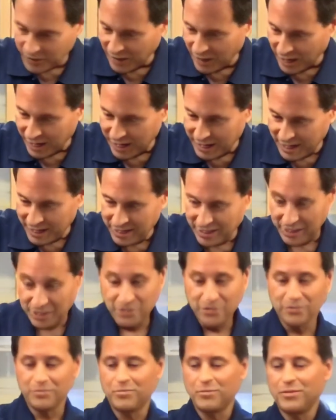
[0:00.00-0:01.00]
I
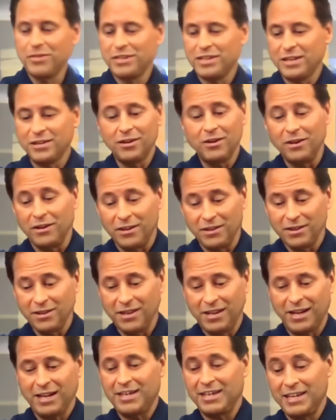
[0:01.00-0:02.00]
couldn't breathe at all.
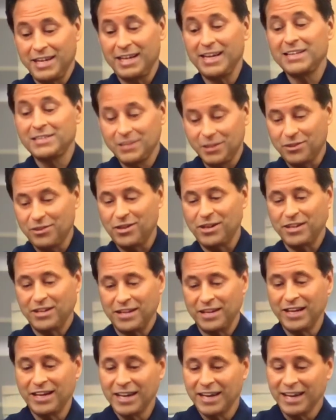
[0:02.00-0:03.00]
And I actually thought
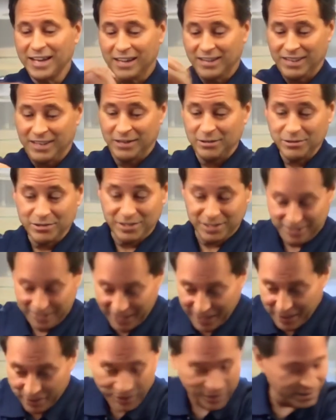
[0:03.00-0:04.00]
that I was going to
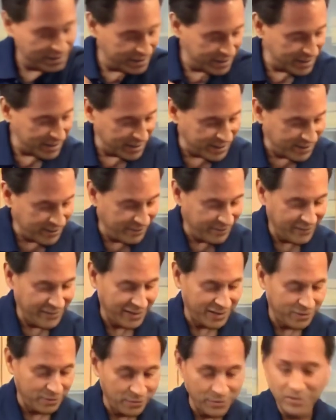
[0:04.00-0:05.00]
die right then.
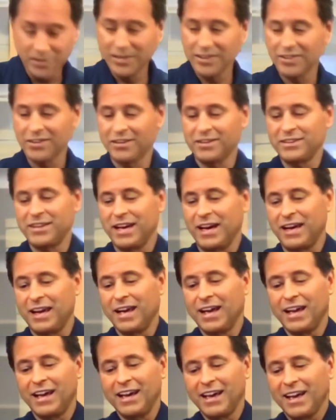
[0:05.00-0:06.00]
I really thought that.
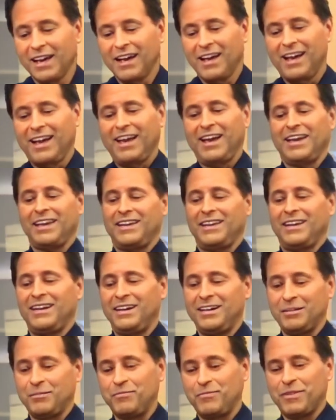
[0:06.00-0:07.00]
And
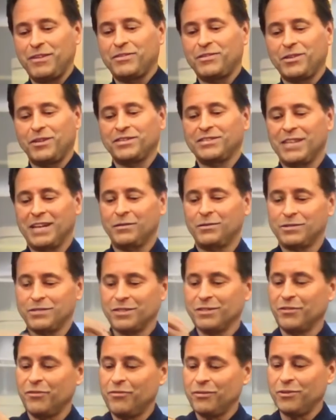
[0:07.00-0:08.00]
so as I was
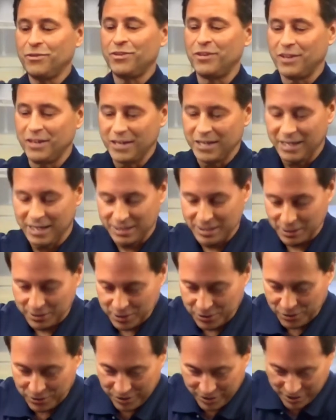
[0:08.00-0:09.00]
on the floor, as I was
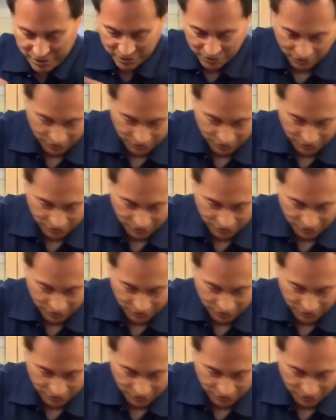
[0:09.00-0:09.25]
going down on the